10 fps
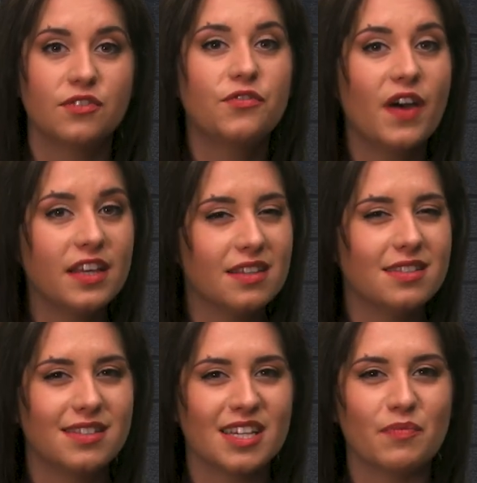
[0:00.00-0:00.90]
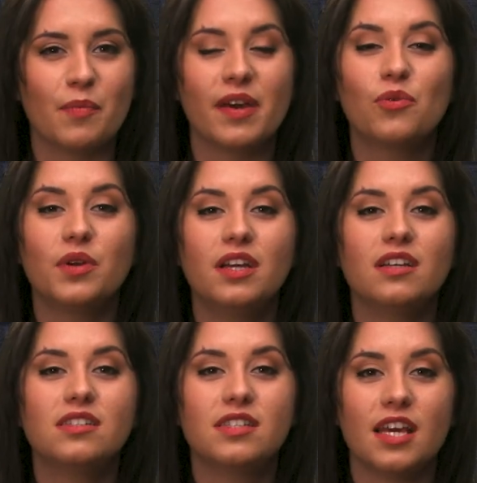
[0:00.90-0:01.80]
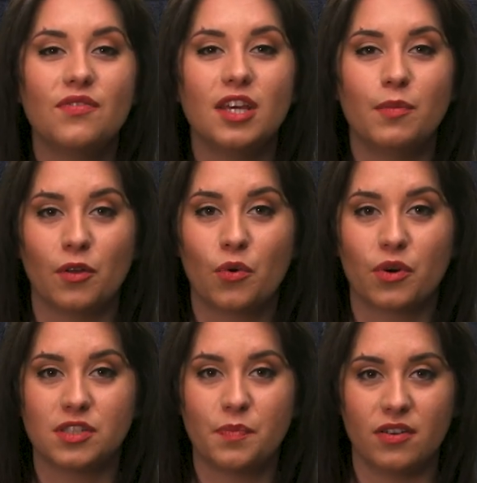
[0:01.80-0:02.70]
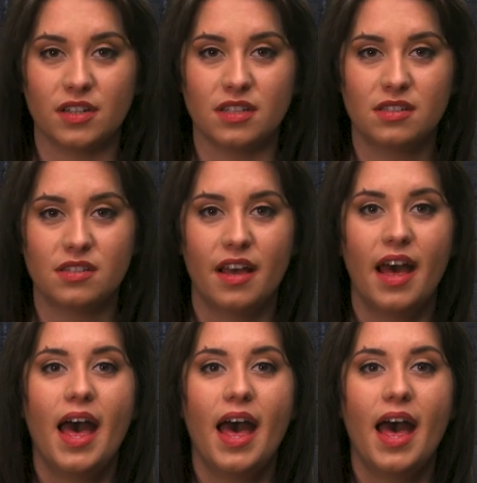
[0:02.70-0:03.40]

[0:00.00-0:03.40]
Fight this stigma by creating safe email correspondence.